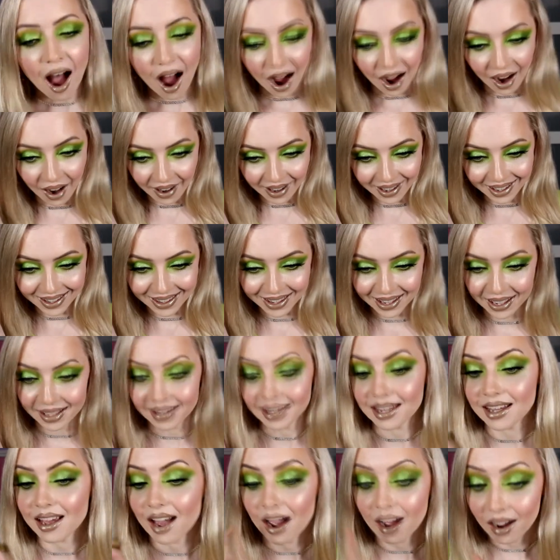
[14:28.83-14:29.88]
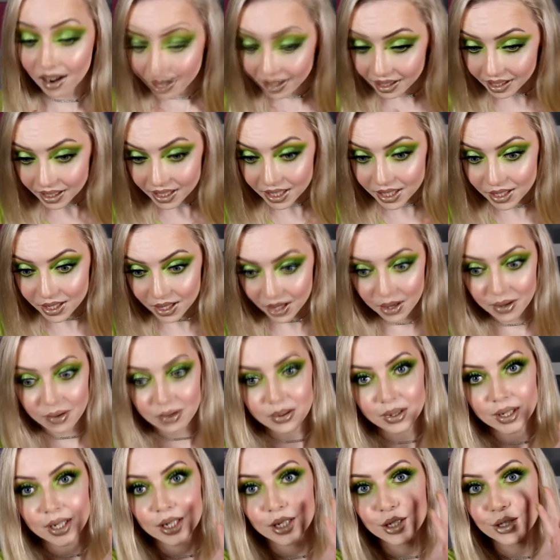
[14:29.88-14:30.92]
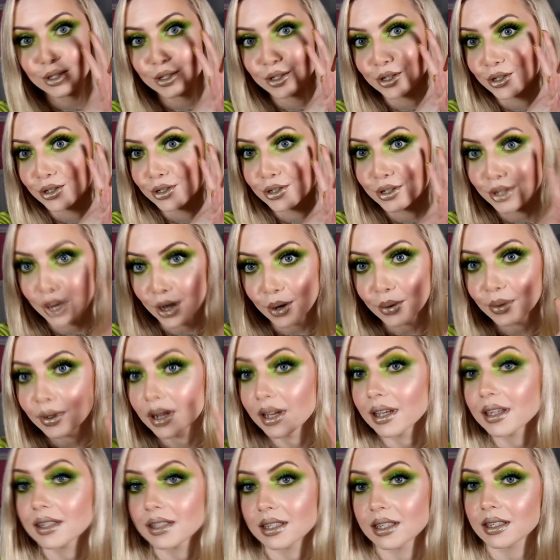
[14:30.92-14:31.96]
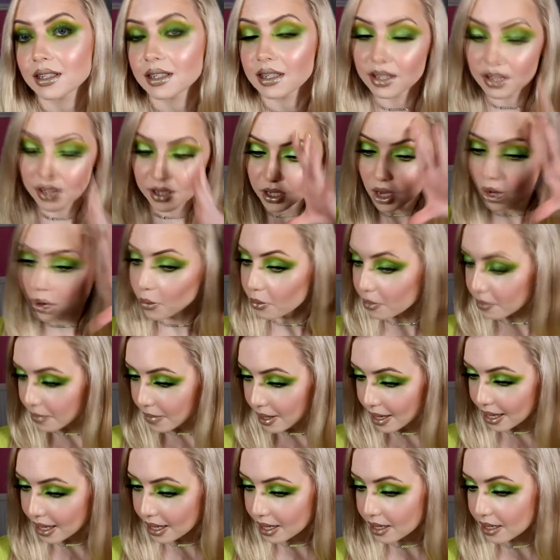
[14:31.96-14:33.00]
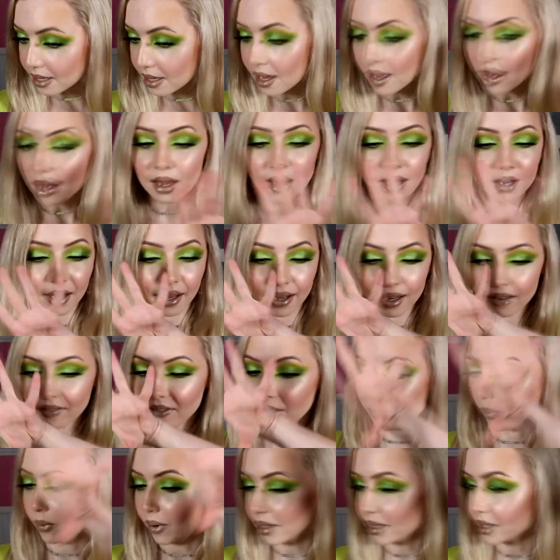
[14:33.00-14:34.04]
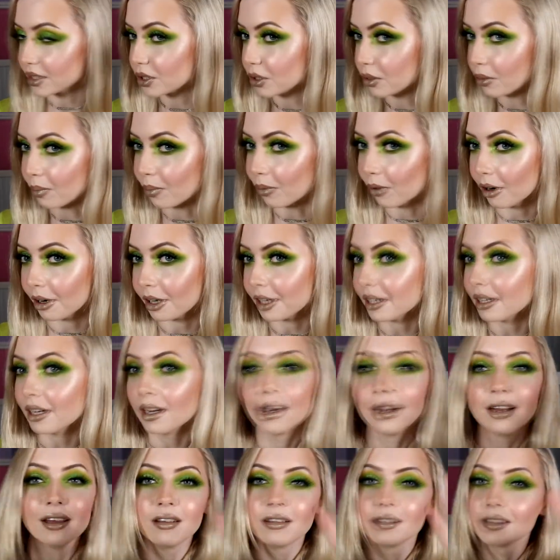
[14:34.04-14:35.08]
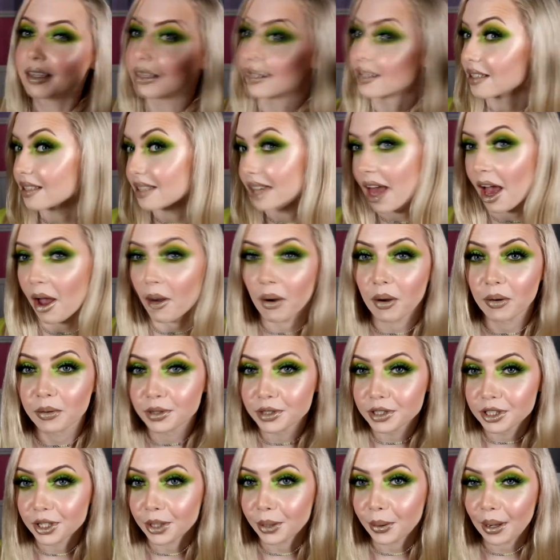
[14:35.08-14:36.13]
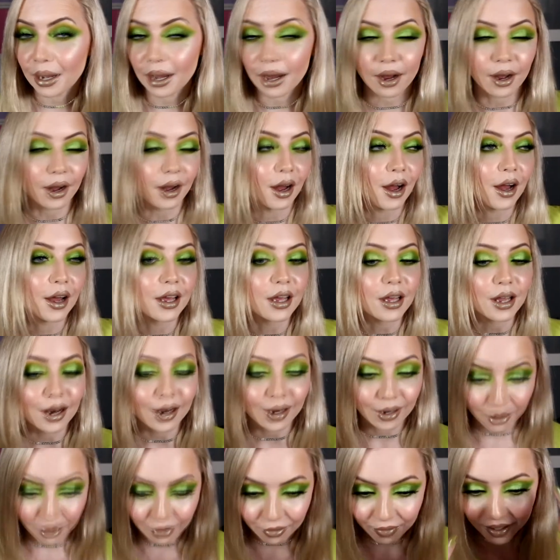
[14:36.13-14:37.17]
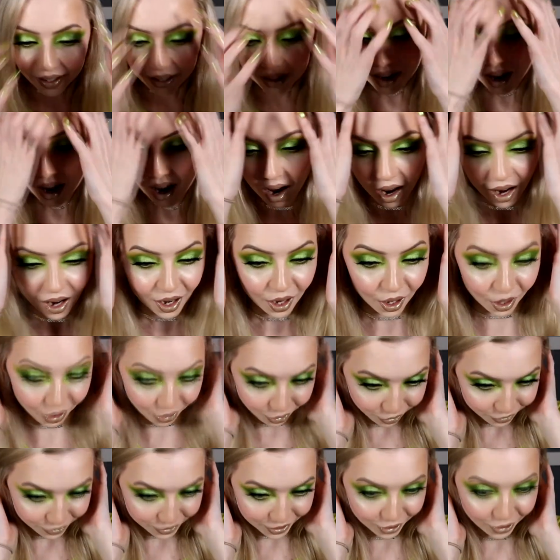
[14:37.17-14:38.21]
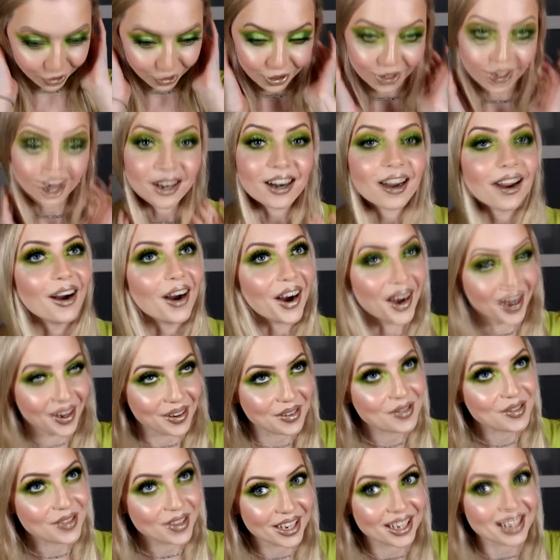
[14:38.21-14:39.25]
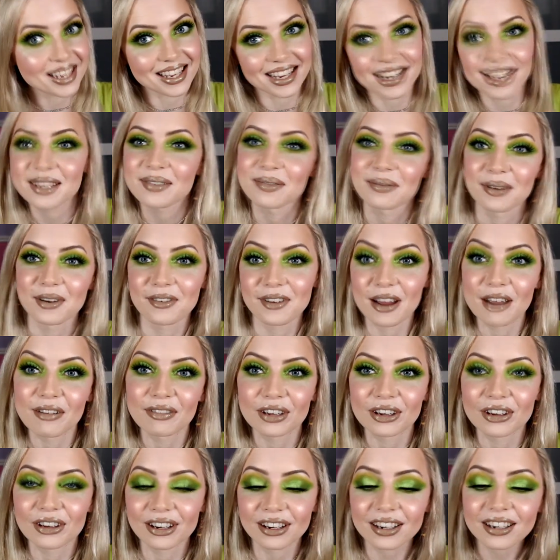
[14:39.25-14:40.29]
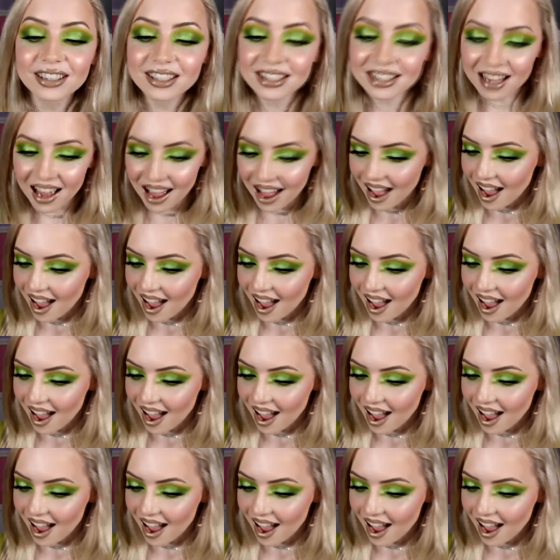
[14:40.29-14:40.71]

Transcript: I think the eye is so, so nice. This is so me. Like if I want to do bright, this is how I would do it. I love it. Love the colour. Obviously, it's one of my favourite colours.